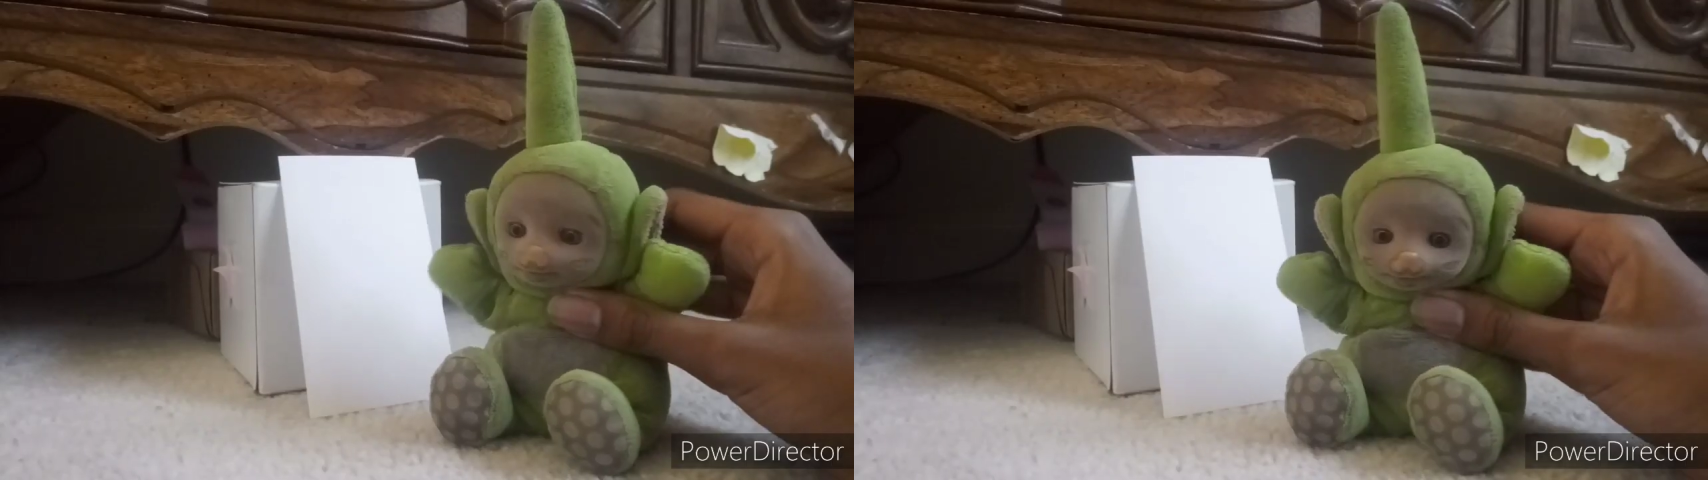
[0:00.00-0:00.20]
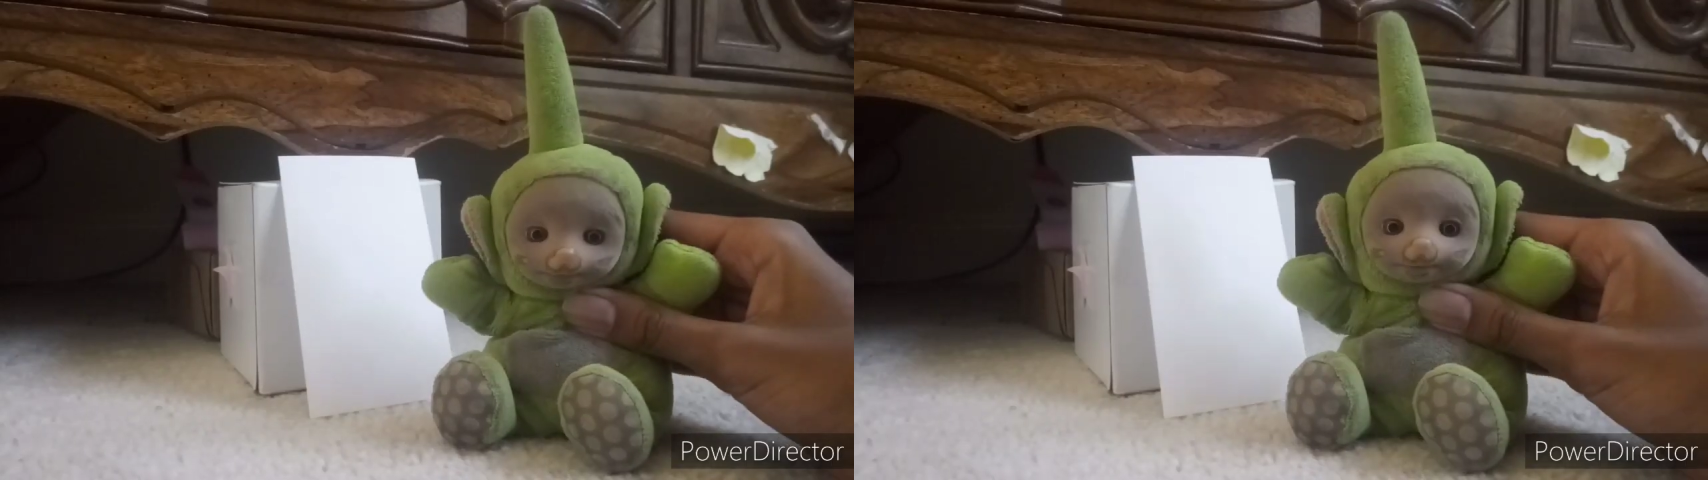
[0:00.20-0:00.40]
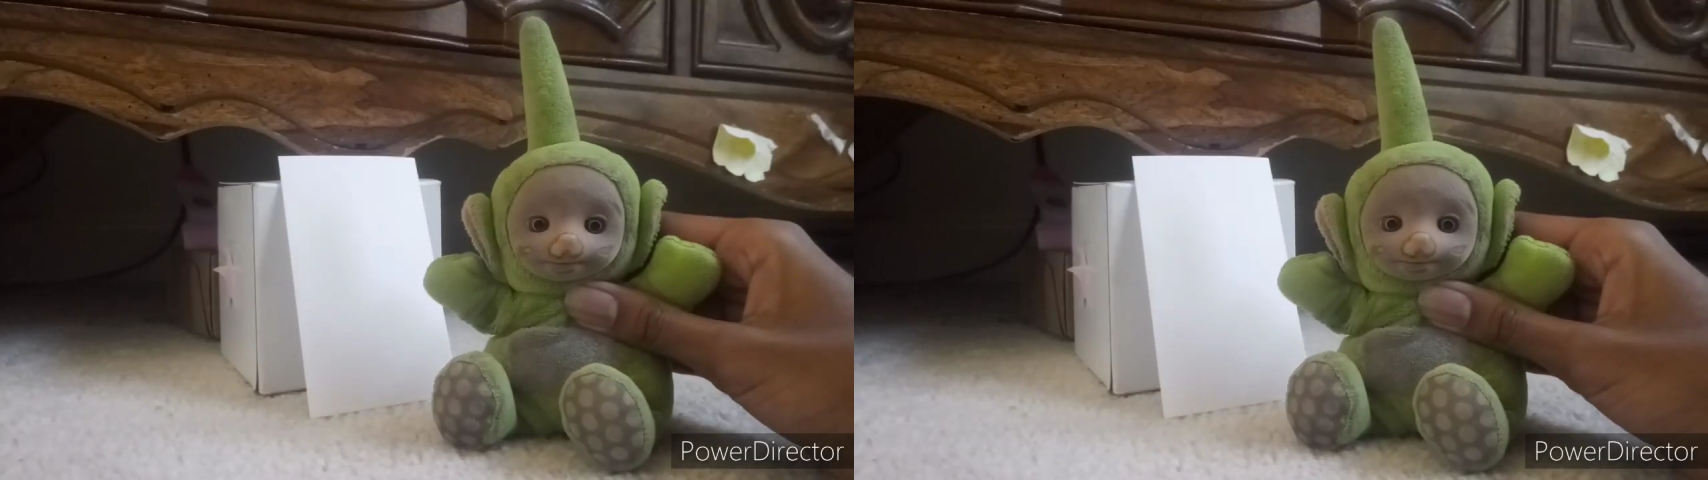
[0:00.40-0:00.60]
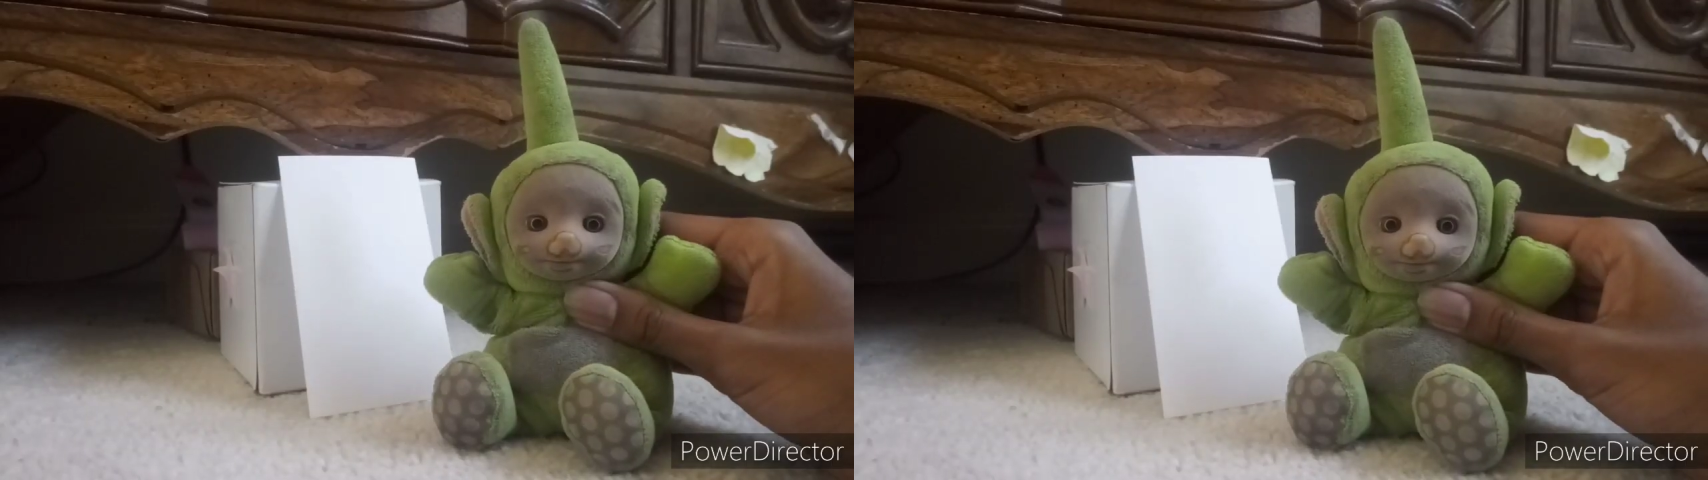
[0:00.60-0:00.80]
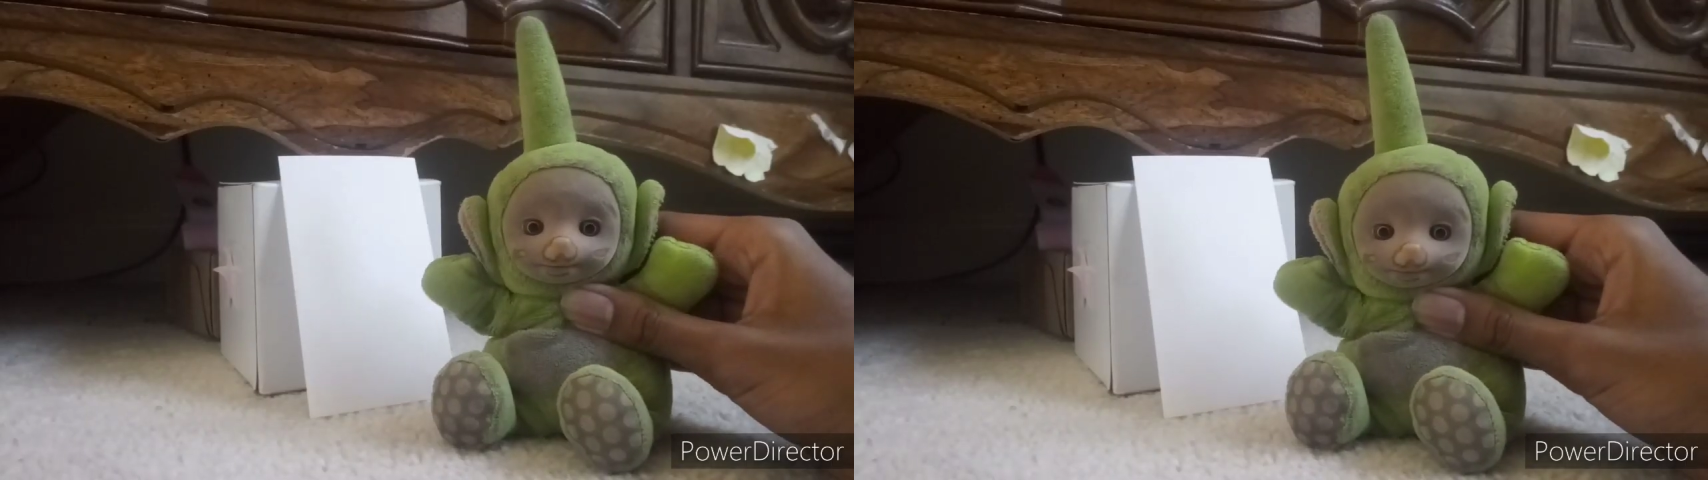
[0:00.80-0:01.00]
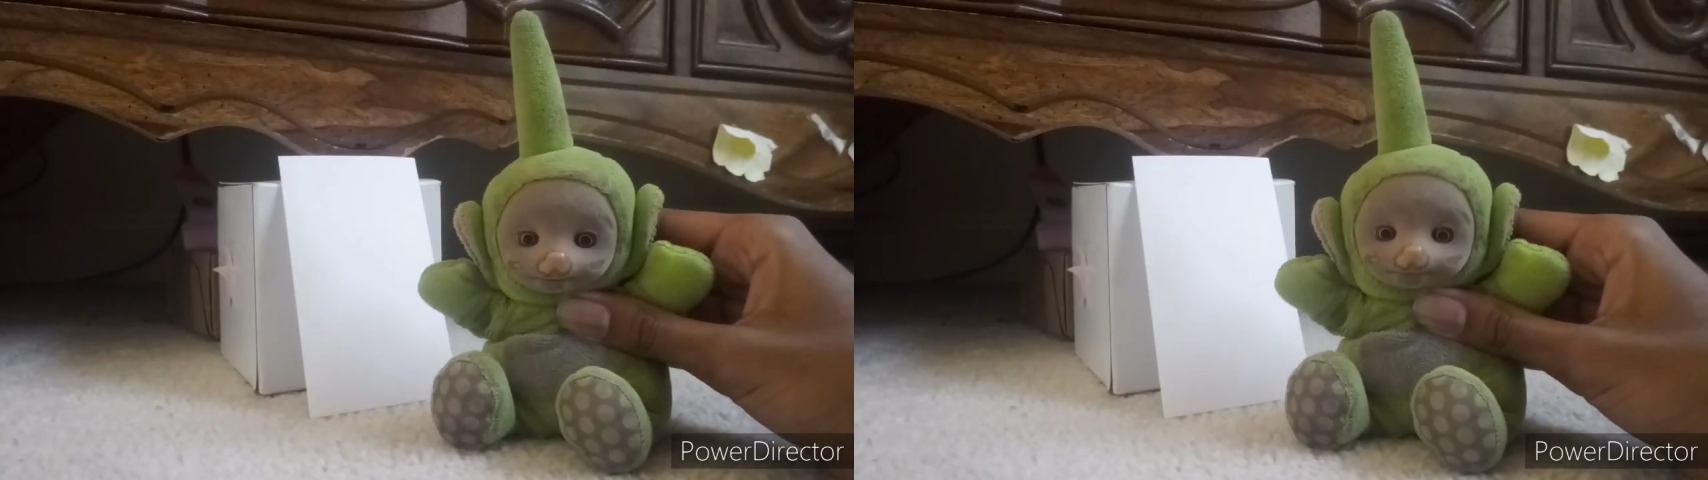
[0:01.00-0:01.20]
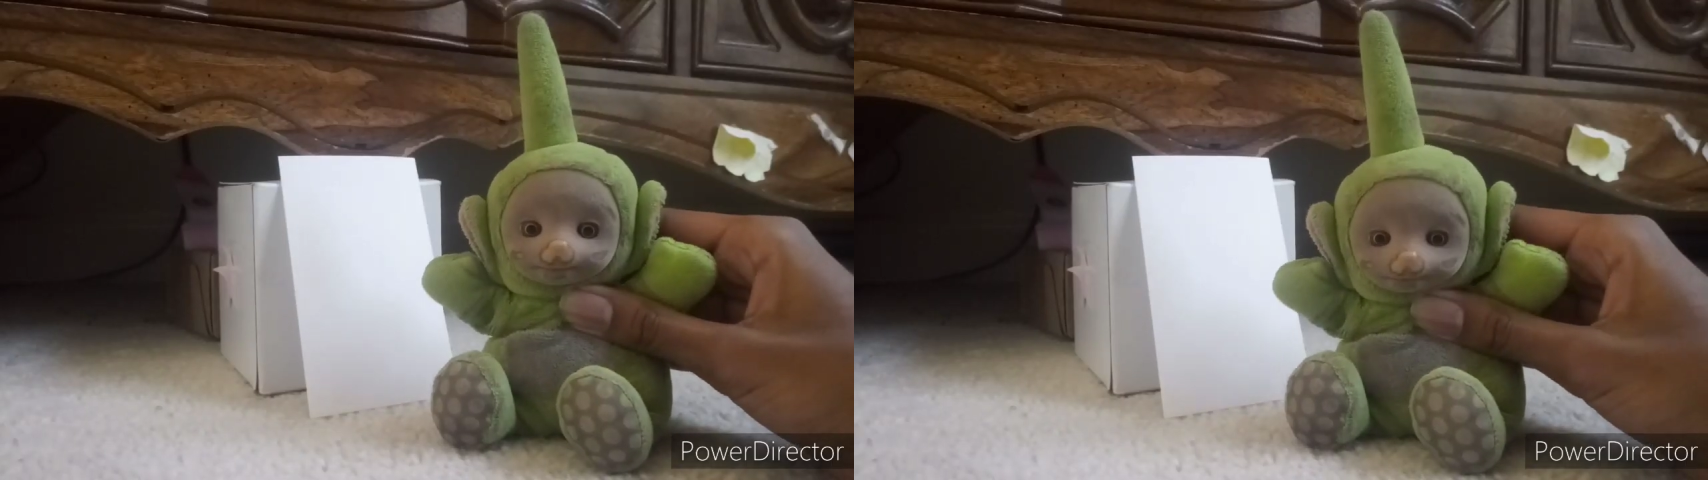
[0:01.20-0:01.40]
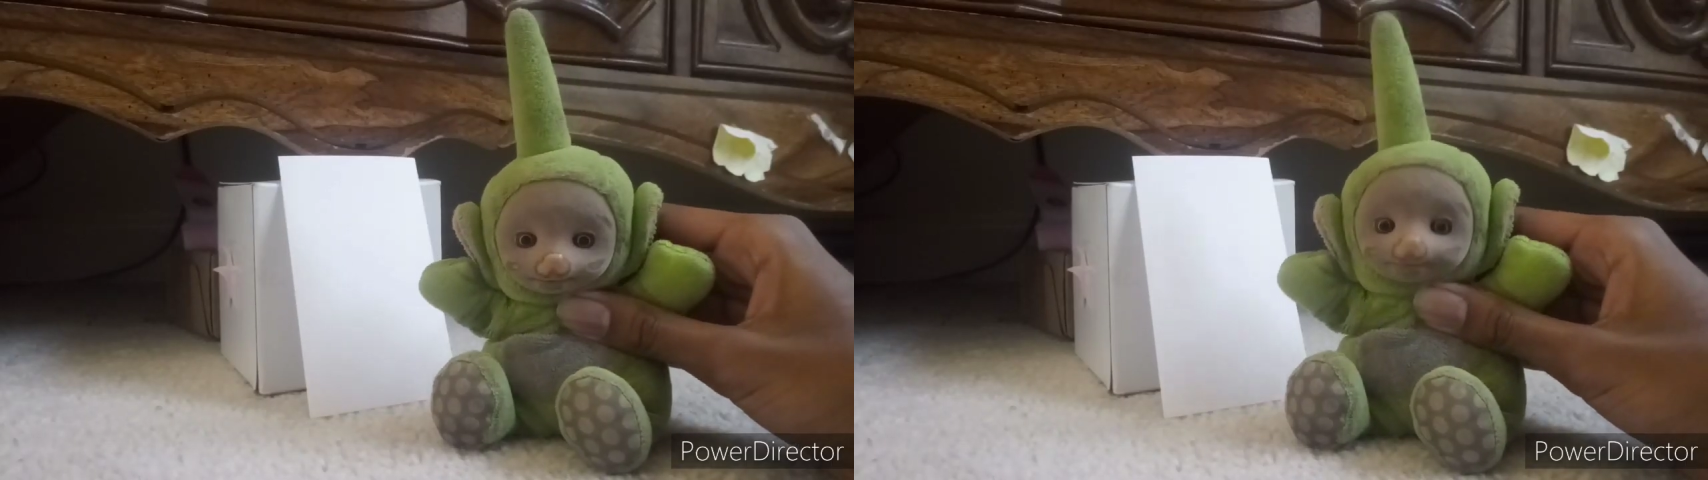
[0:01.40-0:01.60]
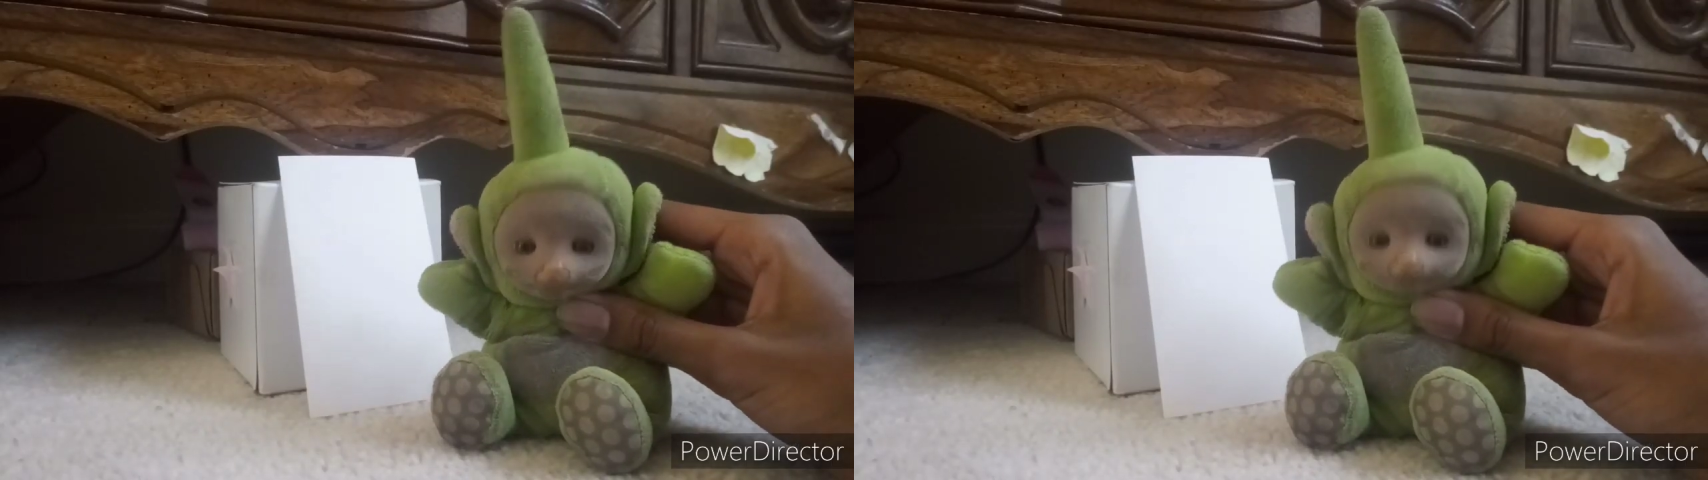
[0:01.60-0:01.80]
Wow, I sure